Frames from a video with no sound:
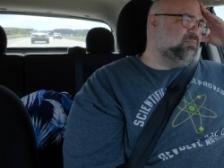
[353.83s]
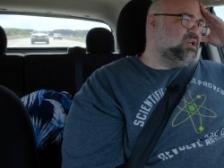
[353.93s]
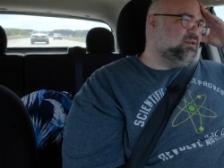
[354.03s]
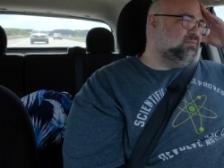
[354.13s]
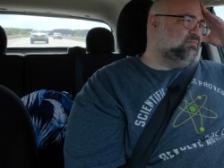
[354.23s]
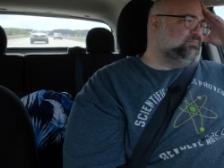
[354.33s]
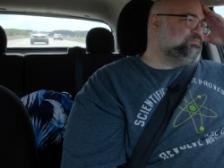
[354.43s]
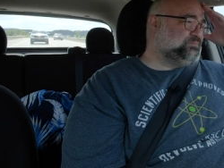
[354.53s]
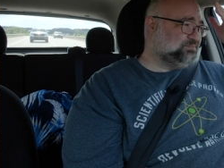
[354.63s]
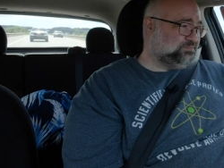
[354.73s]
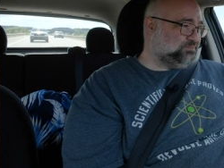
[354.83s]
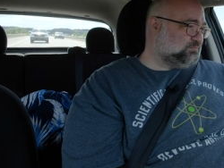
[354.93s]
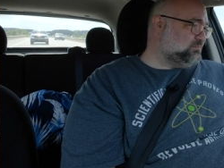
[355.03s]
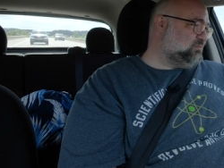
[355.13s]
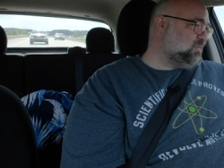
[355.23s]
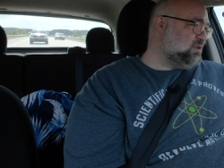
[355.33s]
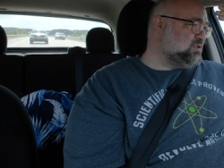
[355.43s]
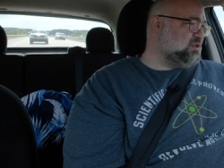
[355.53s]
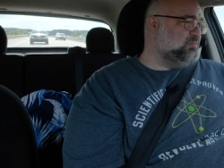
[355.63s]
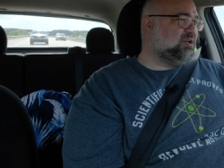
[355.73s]
I mean.
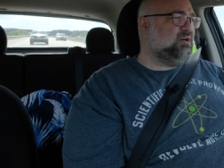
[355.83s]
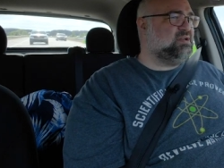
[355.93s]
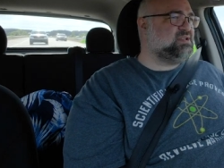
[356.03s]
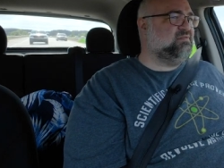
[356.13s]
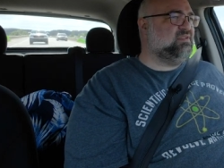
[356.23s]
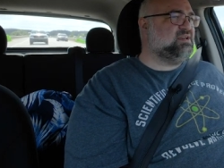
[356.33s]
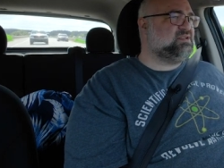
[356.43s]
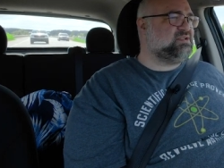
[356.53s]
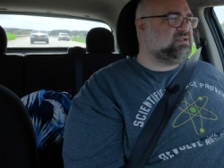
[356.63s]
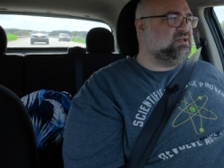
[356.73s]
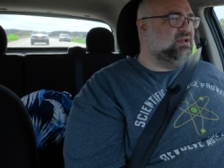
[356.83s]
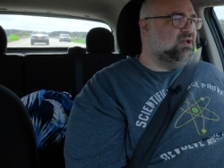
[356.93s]
So because of this